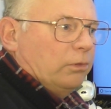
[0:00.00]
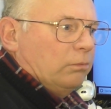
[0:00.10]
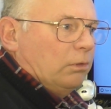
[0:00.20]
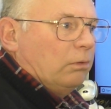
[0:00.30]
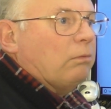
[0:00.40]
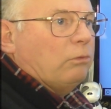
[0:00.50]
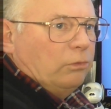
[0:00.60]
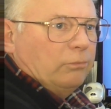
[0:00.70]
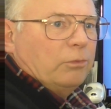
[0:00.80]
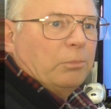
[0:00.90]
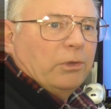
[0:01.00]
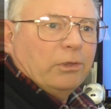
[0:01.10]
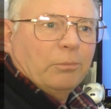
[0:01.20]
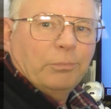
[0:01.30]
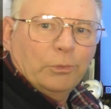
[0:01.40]
you know, you'd have to
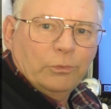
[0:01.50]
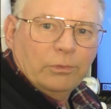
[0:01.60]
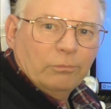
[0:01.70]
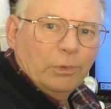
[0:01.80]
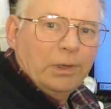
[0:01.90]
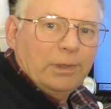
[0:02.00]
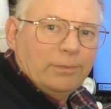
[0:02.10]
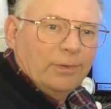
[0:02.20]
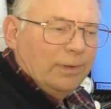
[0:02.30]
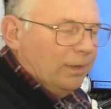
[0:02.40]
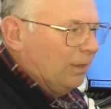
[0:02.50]
buy a computer to run it.